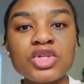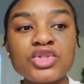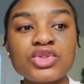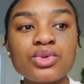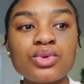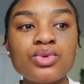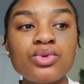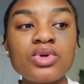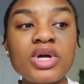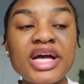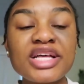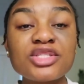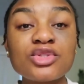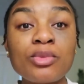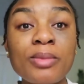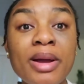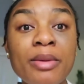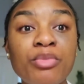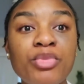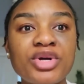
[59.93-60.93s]
So you guys
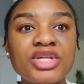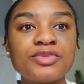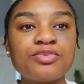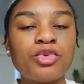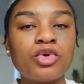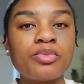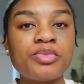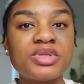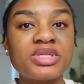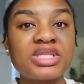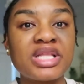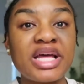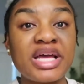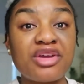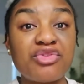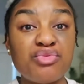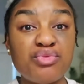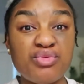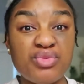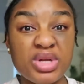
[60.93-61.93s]
know my breast pump is like
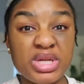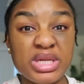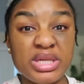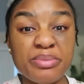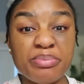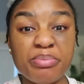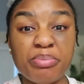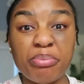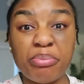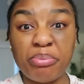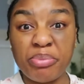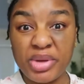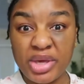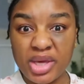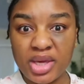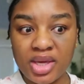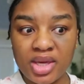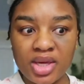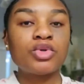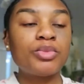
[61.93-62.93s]
really
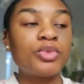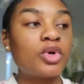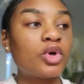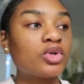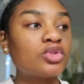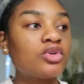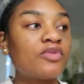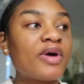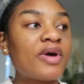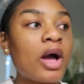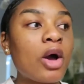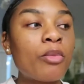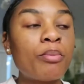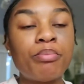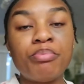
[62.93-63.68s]
big. So because of how